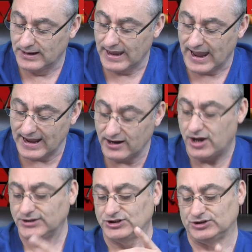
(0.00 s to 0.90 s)
and
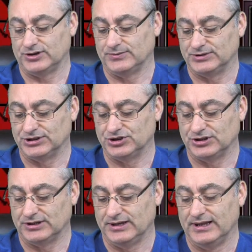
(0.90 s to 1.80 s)

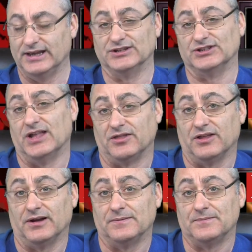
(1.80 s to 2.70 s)
uncircumcision is
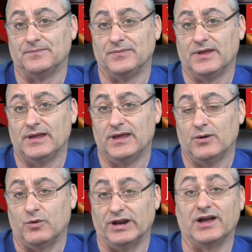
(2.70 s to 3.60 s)
nothing
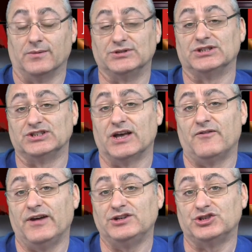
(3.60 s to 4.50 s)
when it comes to
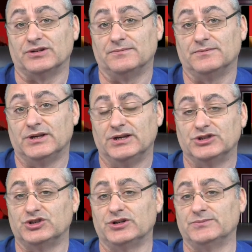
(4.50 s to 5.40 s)
salvation.
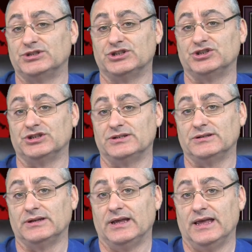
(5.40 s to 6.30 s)
Circumcision
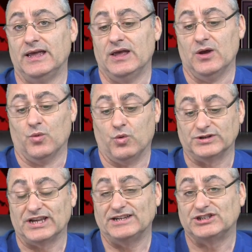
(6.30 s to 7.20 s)

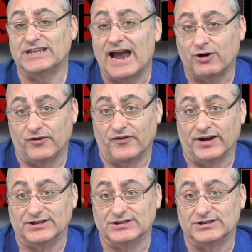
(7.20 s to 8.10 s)
was a
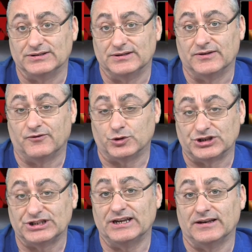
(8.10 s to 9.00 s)
sacrifice for
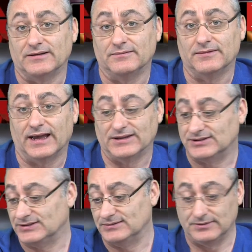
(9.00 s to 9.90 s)
sin,
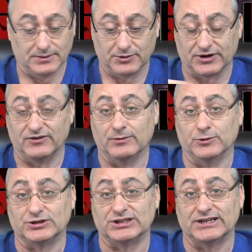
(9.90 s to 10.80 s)
as the book of
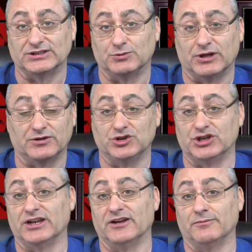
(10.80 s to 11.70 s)
Hebrews says, without the
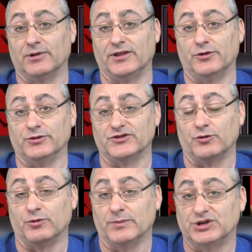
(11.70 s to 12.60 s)
shedding of blood, there is no
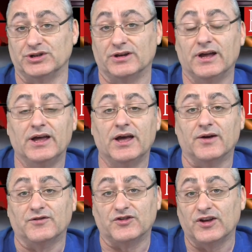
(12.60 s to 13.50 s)
remission
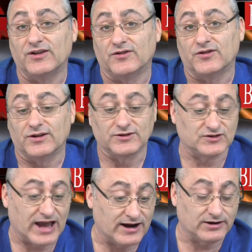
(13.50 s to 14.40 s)
of sins.
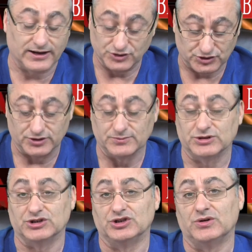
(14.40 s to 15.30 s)
And
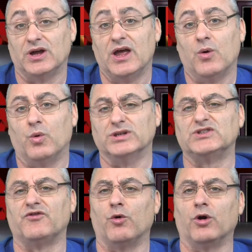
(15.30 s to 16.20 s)
circumcision was
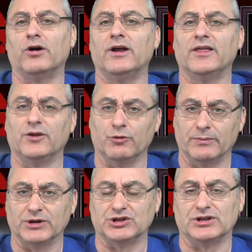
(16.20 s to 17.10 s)
for the
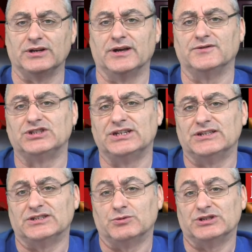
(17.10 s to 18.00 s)
remission of
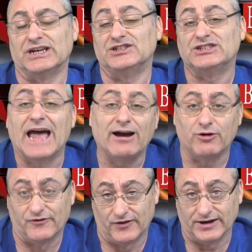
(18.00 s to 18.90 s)
sins. It was a
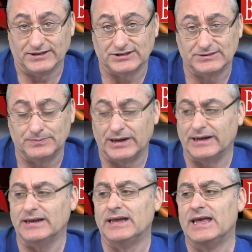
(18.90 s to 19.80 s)
sacrifice.
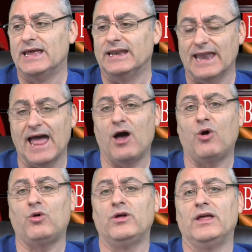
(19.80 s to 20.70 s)
But
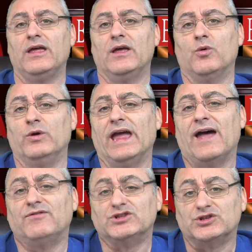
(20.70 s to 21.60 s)
now we
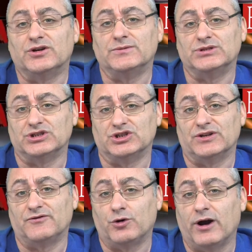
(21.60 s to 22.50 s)
have the circumcision
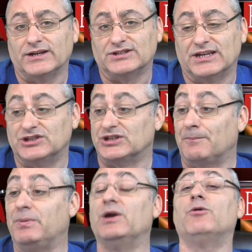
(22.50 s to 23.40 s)
of Christ, a
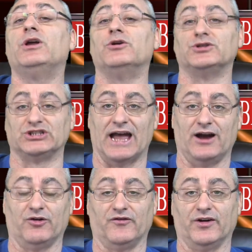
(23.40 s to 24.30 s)
superior
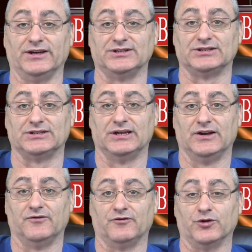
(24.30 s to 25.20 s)
sacrifice
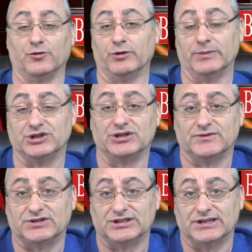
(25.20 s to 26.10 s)
for the remission
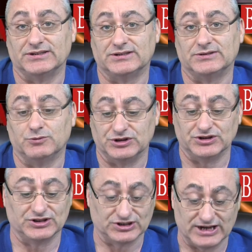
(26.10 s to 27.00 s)
of sins, which
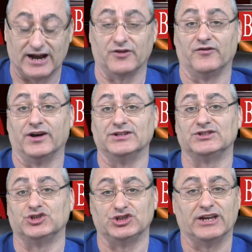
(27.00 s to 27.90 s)
is the sacrifice,
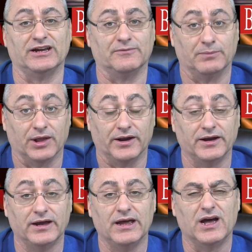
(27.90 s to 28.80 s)
the shedding of blood
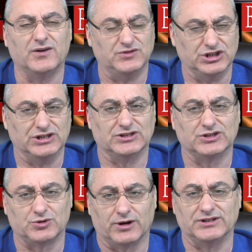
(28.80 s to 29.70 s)
of Jesus
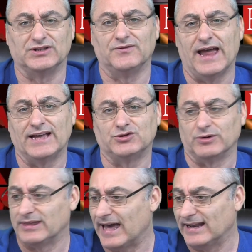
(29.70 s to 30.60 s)
Christ of
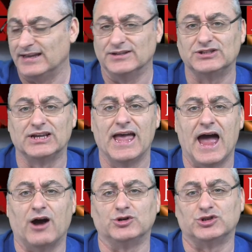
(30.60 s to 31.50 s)
Nazareth. That is
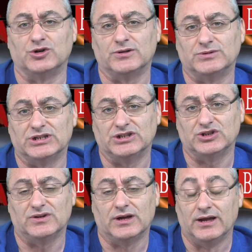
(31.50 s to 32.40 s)
our
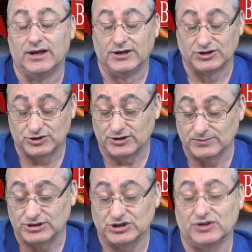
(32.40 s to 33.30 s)
circumcision
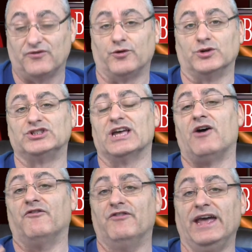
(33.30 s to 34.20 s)
for
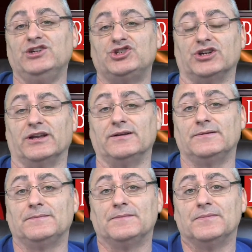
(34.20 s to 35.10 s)
salvation
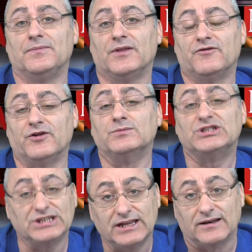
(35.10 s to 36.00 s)
from
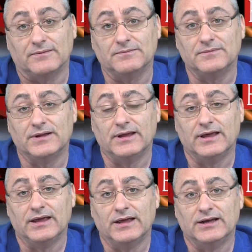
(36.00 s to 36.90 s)
sin.
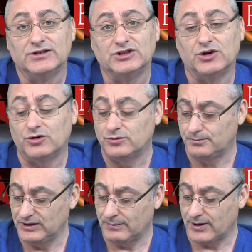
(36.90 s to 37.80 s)
So
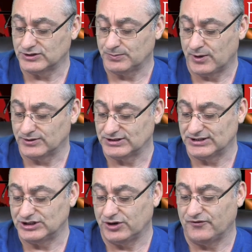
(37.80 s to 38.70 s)
the Apostle Paul says
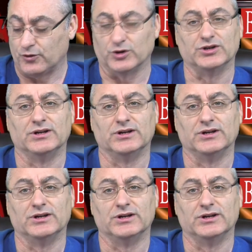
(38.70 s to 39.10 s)
here, for